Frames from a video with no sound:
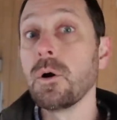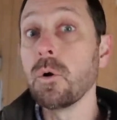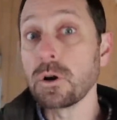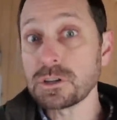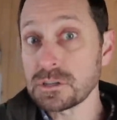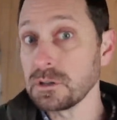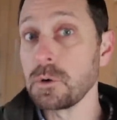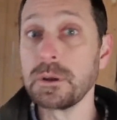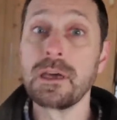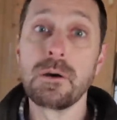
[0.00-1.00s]
or
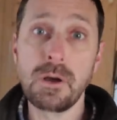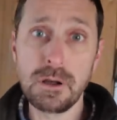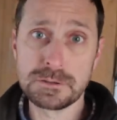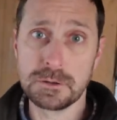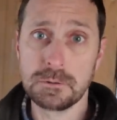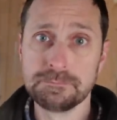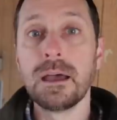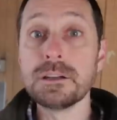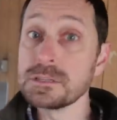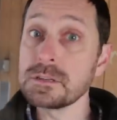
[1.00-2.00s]
slow it down also.
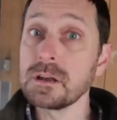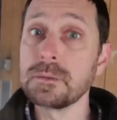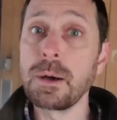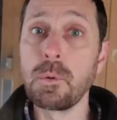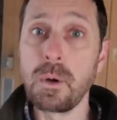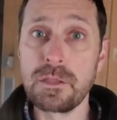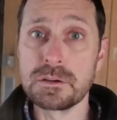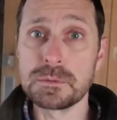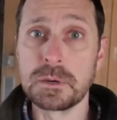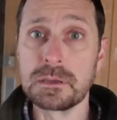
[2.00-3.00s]
I just talked about weather
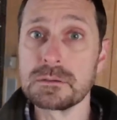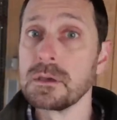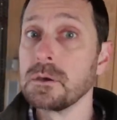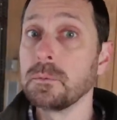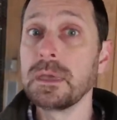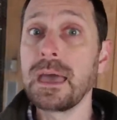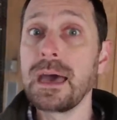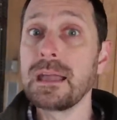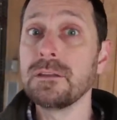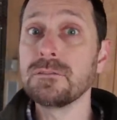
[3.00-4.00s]
swings. We
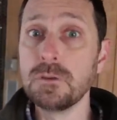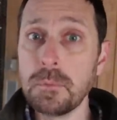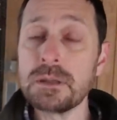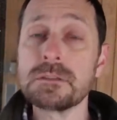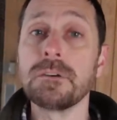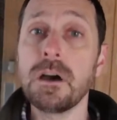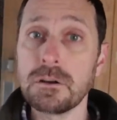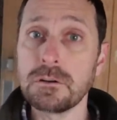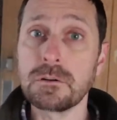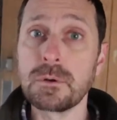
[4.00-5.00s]
had two months of
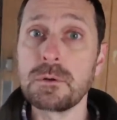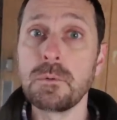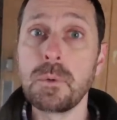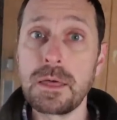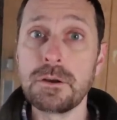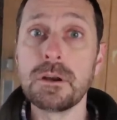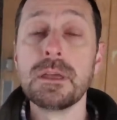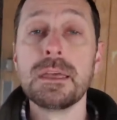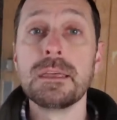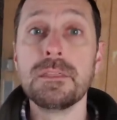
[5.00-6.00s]
100 degree weather
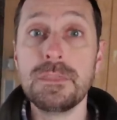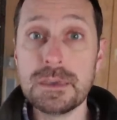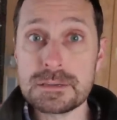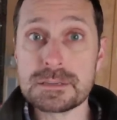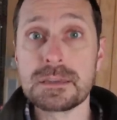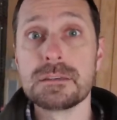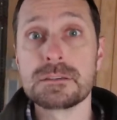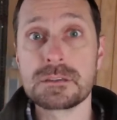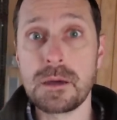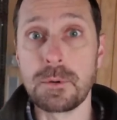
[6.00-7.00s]
this
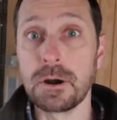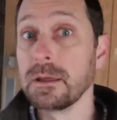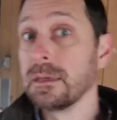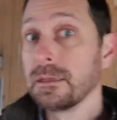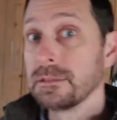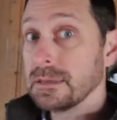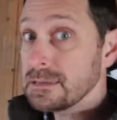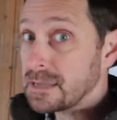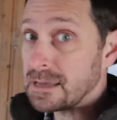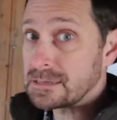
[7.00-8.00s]
summer.
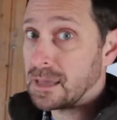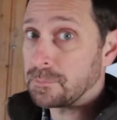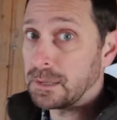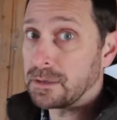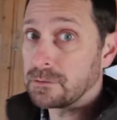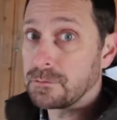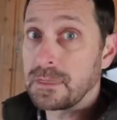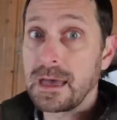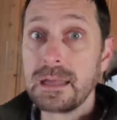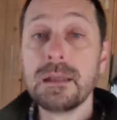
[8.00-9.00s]
These guys kept laying through
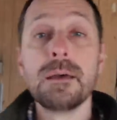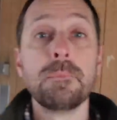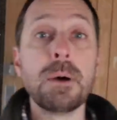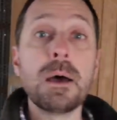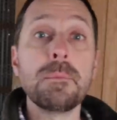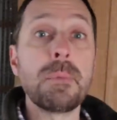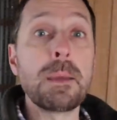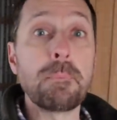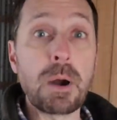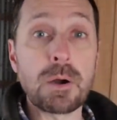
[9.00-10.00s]
that, but
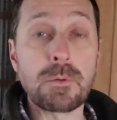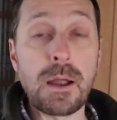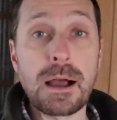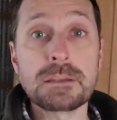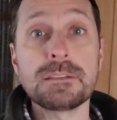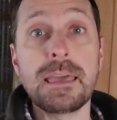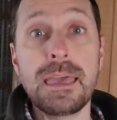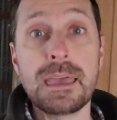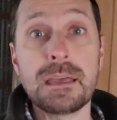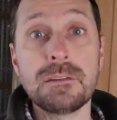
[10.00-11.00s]
my barred rocks
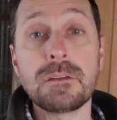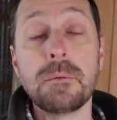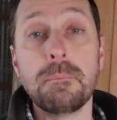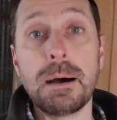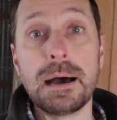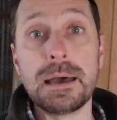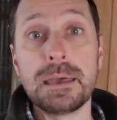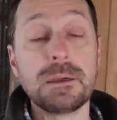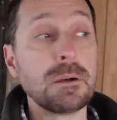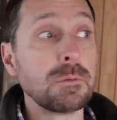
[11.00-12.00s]
and
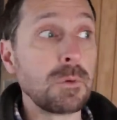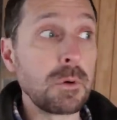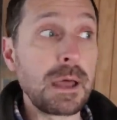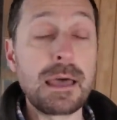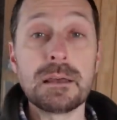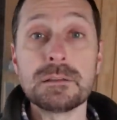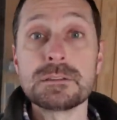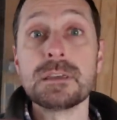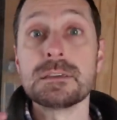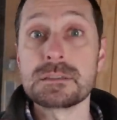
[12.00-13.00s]
my Rhode
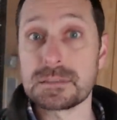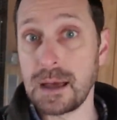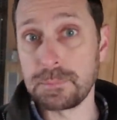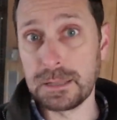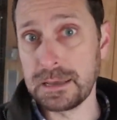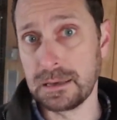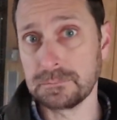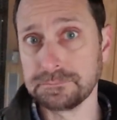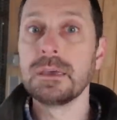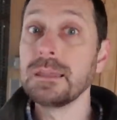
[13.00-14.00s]
Islands stopped laying.
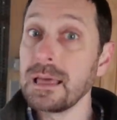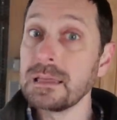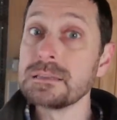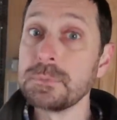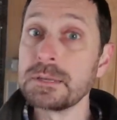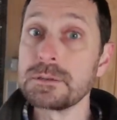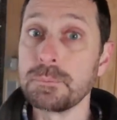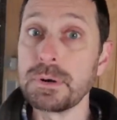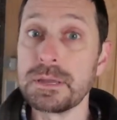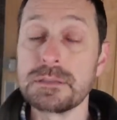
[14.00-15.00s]
And that leads me into
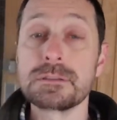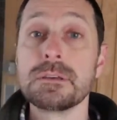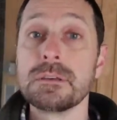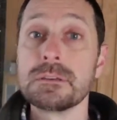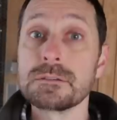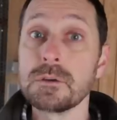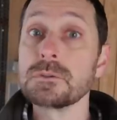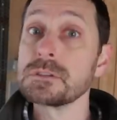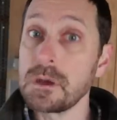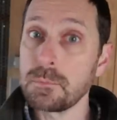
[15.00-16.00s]
breeds. So
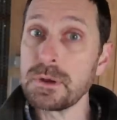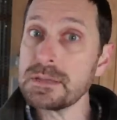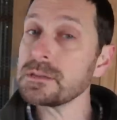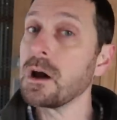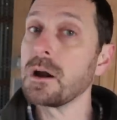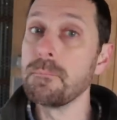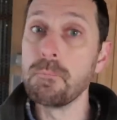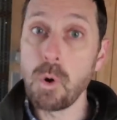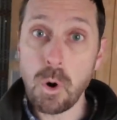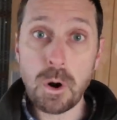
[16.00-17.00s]
some breeds are
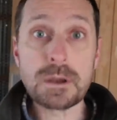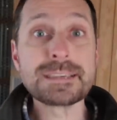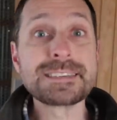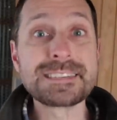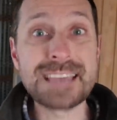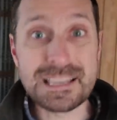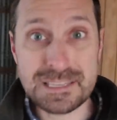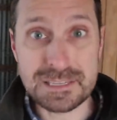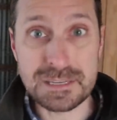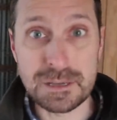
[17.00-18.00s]
more
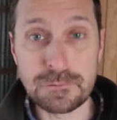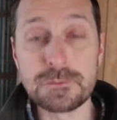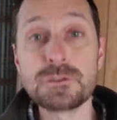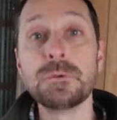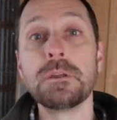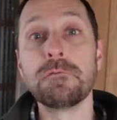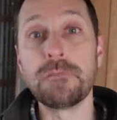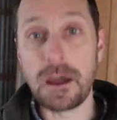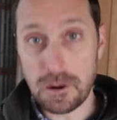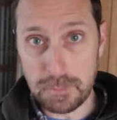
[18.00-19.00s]
sensitive to
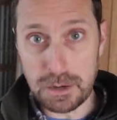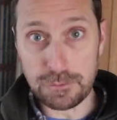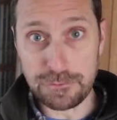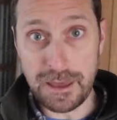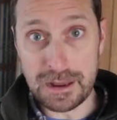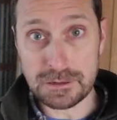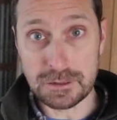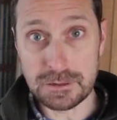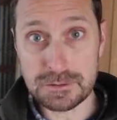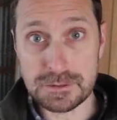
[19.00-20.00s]
environmental
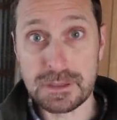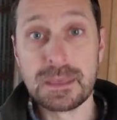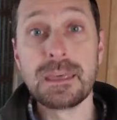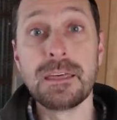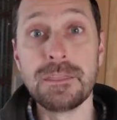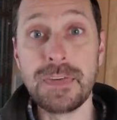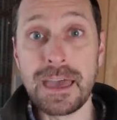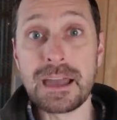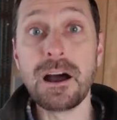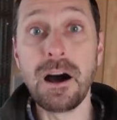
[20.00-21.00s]
factors
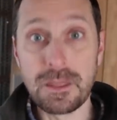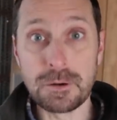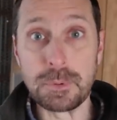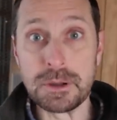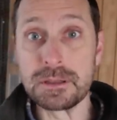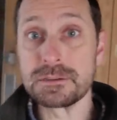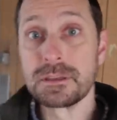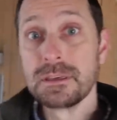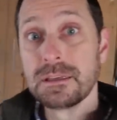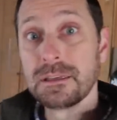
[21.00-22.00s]
than other breeds.
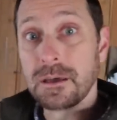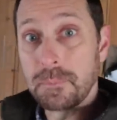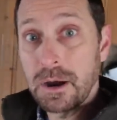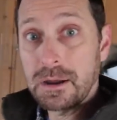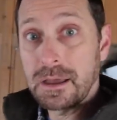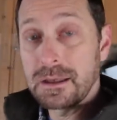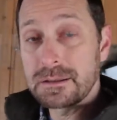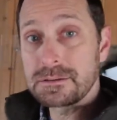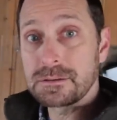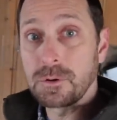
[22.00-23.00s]

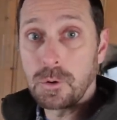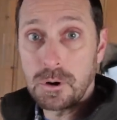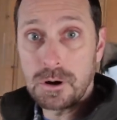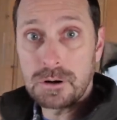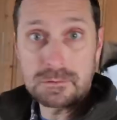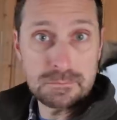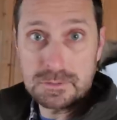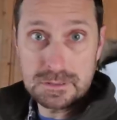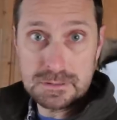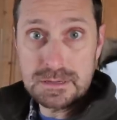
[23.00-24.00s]
Americanas or
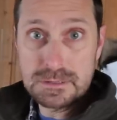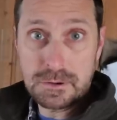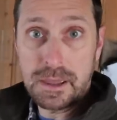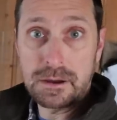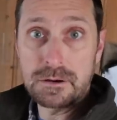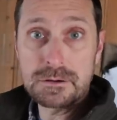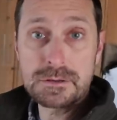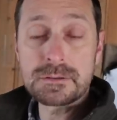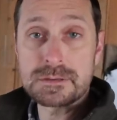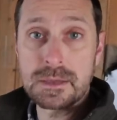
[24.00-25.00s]
these Easter
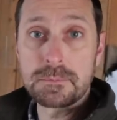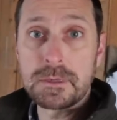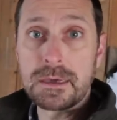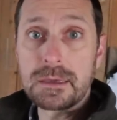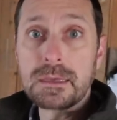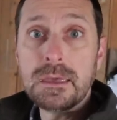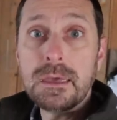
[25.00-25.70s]
eggers, same thing.